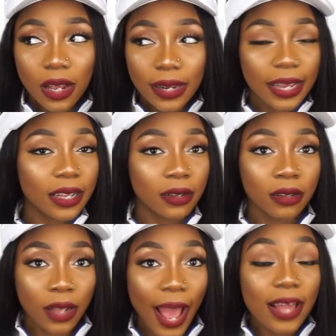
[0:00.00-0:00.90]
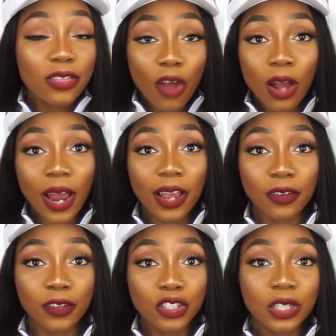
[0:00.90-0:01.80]
Like, I
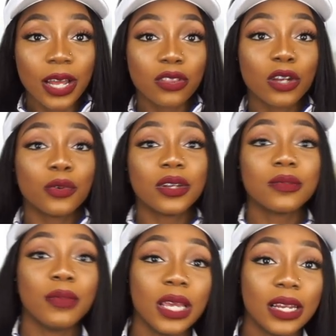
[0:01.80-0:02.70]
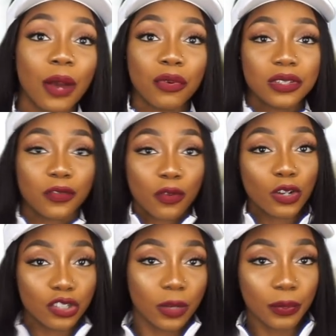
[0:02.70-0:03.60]
thought initially I thought it was me that was a
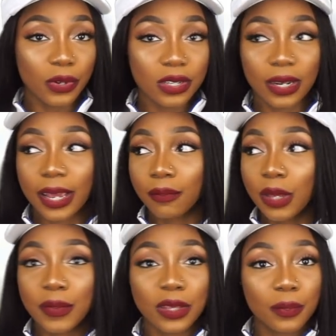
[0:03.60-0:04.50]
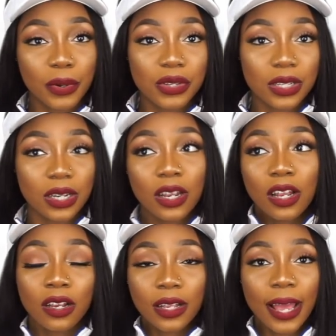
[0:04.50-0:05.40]
fraudulent person. Like maybe the person
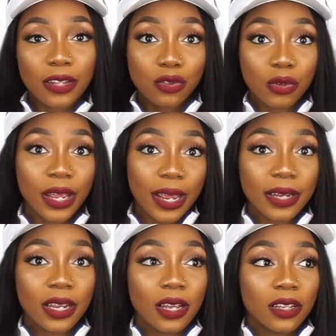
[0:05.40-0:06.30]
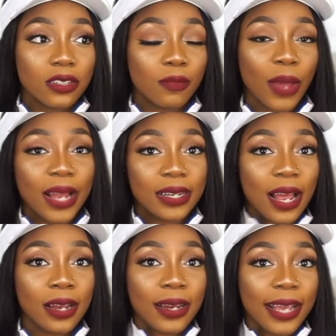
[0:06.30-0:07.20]
canceled it and,
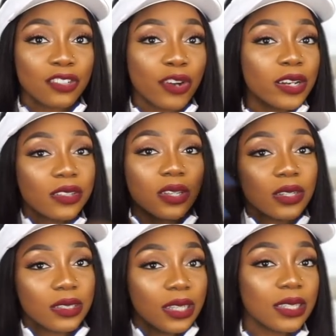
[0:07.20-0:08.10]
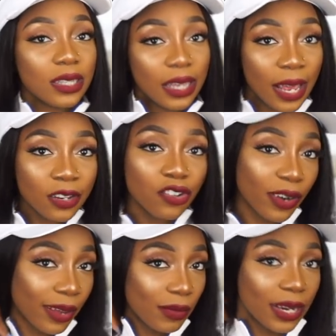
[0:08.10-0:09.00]
and like tried to sell the tickets again. Do you know
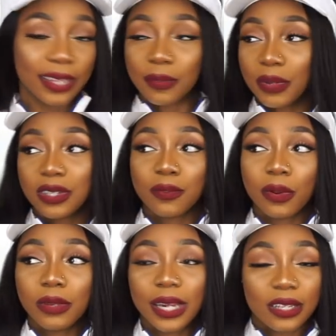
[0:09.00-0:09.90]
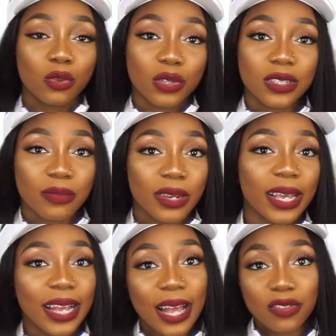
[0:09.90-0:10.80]
what I mean? Like the person probably like sold it to me
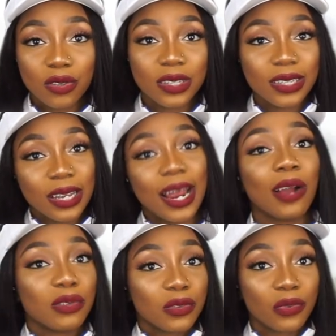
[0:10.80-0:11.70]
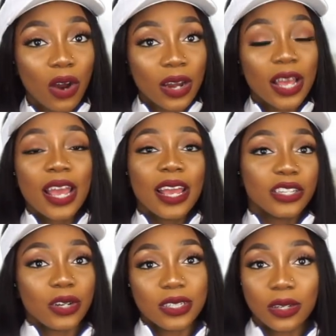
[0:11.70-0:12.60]
and canceled it saying I was a fraud and
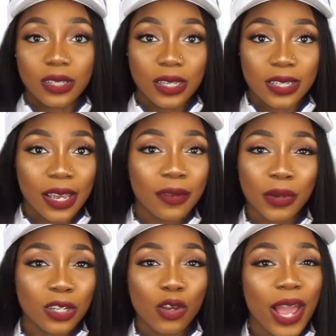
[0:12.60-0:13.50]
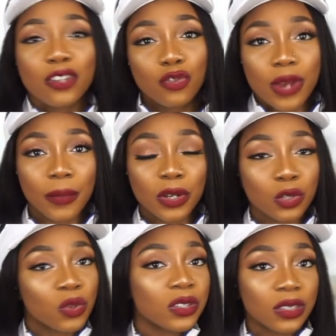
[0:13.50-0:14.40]
tried to sell tickets again. But you can't do that
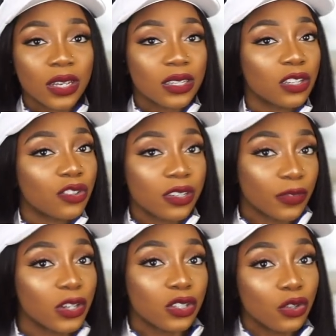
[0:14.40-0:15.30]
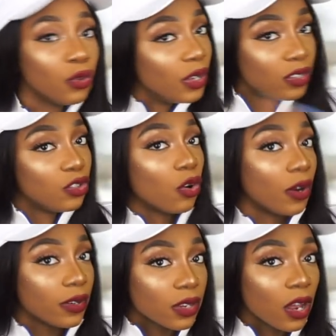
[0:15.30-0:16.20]
because once the tickets are transferred to you, it's
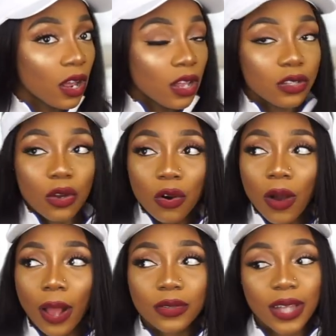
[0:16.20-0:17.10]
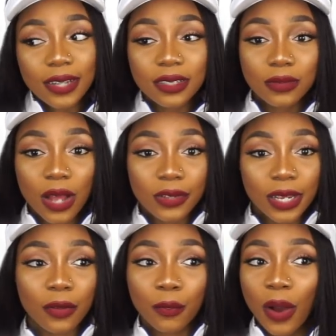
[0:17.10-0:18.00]
yours. So I was asking people, I was
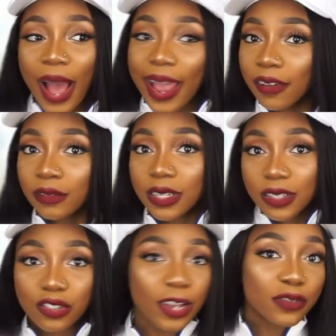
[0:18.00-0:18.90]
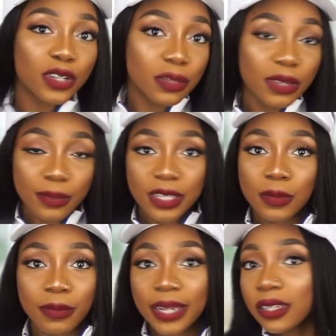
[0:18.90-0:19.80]
like, but I this is transferred to me, meant to
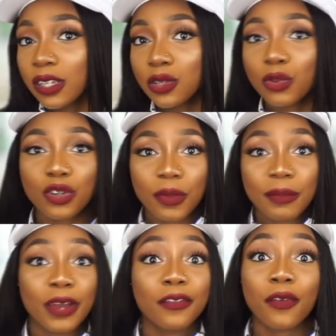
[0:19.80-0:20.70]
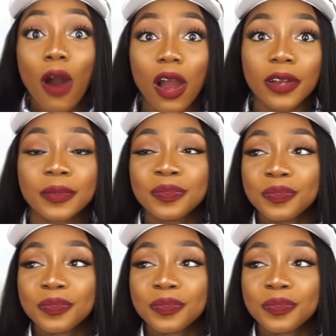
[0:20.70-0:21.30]
be my ticket, so what do you mean by fraud?